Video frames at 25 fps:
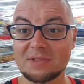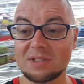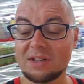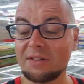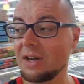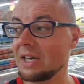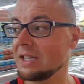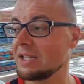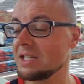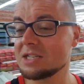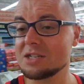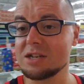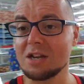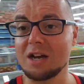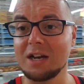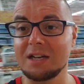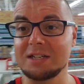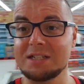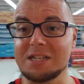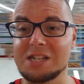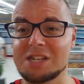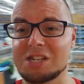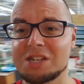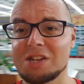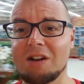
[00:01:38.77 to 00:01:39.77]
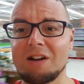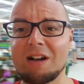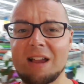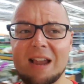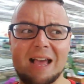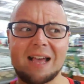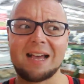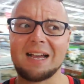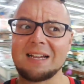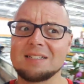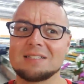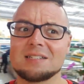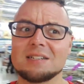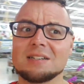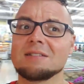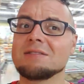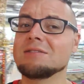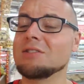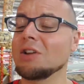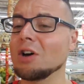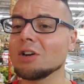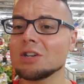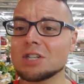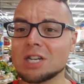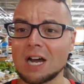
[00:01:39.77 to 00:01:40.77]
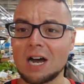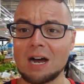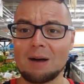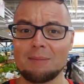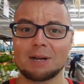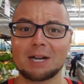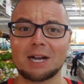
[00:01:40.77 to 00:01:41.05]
I've had this like since Thailand, a long time